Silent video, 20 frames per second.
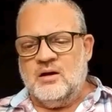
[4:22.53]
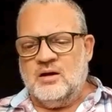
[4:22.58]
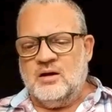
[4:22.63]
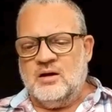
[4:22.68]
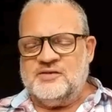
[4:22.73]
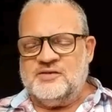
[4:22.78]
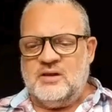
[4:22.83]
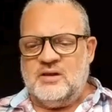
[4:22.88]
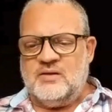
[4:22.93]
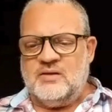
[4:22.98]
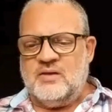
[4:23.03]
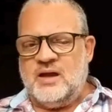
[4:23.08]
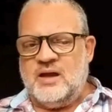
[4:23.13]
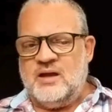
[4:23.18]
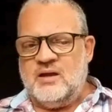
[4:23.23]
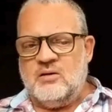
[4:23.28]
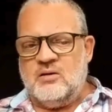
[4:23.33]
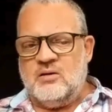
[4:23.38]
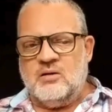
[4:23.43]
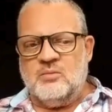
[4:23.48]
I see that
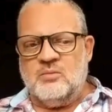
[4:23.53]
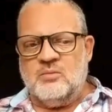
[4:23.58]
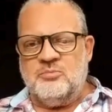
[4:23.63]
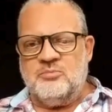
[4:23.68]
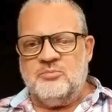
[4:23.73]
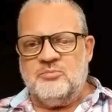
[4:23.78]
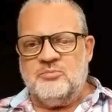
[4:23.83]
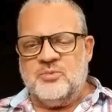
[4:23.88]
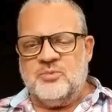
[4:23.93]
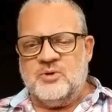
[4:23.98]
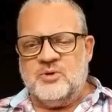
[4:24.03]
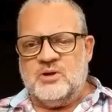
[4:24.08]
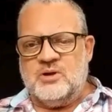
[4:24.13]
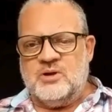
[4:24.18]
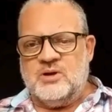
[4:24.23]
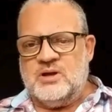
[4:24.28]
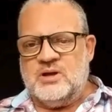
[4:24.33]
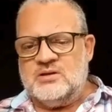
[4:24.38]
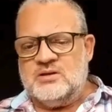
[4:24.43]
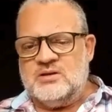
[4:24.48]
they
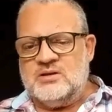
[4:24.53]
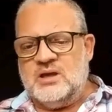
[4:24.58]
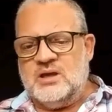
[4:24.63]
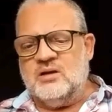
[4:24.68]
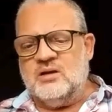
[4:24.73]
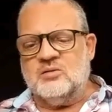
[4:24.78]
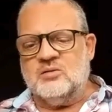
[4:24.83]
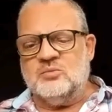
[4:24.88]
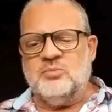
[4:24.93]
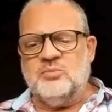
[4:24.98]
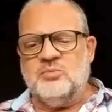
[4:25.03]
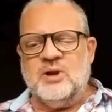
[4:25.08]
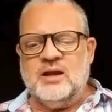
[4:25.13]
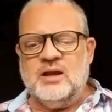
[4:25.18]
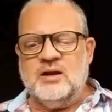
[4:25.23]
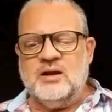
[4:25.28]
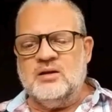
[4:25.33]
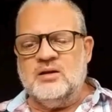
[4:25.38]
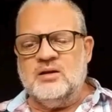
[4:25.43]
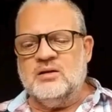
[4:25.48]
are intending on
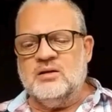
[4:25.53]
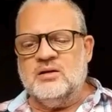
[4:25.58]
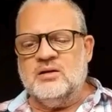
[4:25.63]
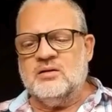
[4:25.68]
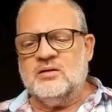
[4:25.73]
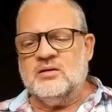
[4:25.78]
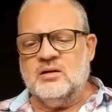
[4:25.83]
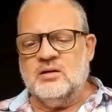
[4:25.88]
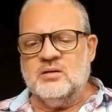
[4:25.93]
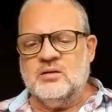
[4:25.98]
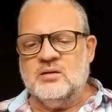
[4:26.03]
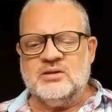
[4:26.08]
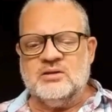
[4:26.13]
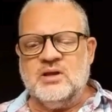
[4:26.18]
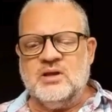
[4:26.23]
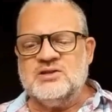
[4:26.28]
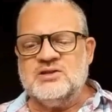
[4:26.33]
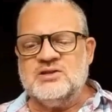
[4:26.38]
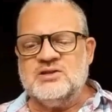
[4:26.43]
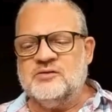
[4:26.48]
planning
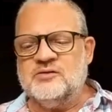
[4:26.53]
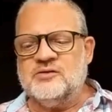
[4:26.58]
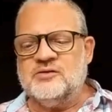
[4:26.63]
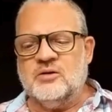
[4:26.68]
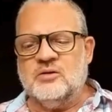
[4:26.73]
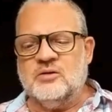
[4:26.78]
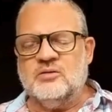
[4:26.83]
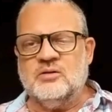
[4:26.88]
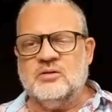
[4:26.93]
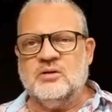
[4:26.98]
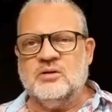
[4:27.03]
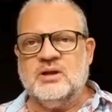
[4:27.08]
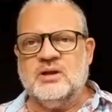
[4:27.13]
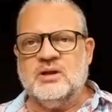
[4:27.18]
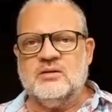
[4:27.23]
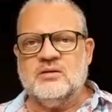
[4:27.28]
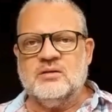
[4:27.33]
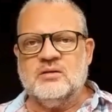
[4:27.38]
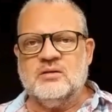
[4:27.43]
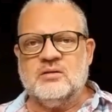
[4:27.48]
limitations on
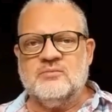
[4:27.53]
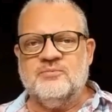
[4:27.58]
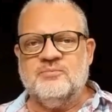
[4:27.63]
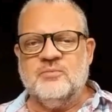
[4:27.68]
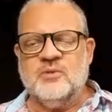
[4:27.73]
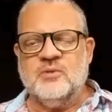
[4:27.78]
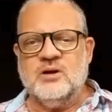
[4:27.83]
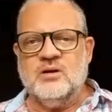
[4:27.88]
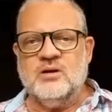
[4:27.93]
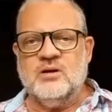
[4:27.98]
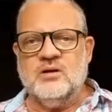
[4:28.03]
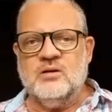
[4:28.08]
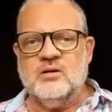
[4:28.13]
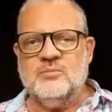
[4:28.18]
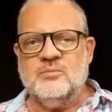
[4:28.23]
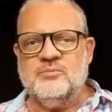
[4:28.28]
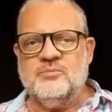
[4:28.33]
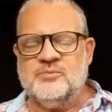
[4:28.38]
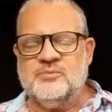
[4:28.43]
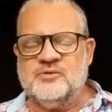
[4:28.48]

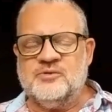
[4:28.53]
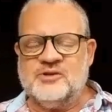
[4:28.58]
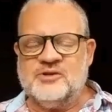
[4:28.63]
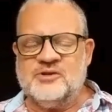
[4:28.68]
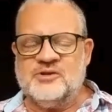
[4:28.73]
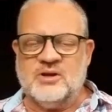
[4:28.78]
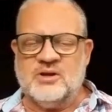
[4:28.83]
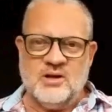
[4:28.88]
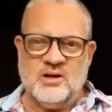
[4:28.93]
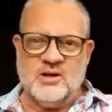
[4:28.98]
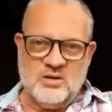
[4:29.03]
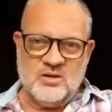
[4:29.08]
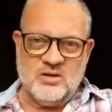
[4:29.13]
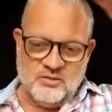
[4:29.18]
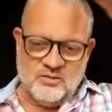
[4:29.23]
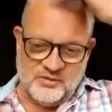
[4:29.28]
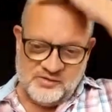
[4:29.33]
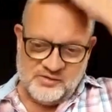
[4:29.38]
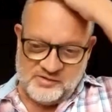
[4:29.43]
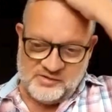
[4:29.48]
security
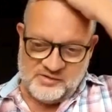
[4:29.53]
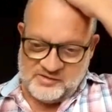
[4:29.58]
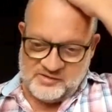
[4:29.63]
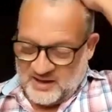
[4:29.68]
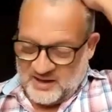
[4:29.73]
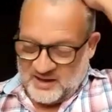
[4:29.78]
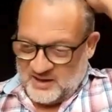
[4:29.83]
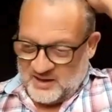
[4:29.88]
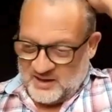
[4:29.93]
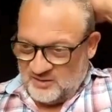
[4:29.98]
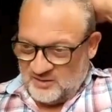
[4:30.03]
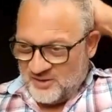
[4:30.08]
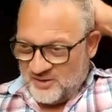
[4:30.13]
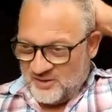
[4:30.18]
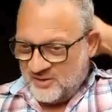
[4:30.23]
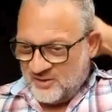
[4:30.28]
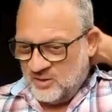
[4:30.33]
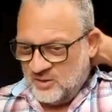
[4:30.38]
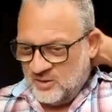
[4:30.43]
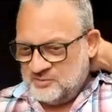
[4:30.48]
officers carrying
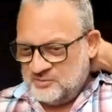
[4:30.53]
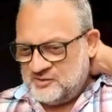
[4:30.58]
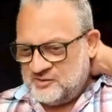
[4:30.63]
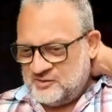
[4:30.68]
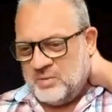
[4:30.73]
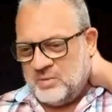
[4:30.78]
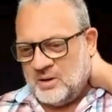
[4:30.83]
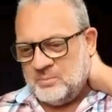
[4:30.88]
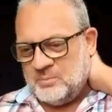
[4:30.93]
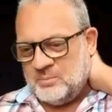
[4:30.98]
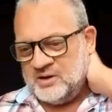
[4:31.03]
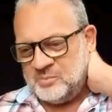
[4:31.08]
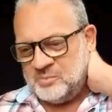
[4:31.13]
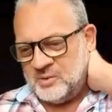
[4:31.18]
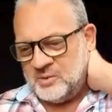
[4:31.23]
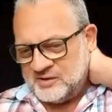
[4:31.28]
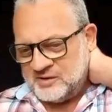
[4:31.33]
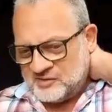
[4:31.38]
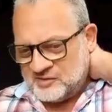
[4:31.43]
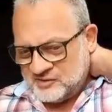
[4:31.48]
firearms in public
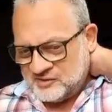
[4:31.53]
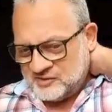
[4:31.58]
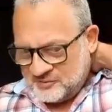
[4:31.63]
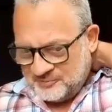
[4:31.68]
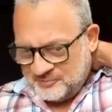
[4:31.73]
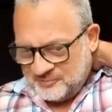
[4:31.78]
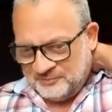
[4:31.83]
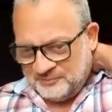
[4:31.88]
spaces.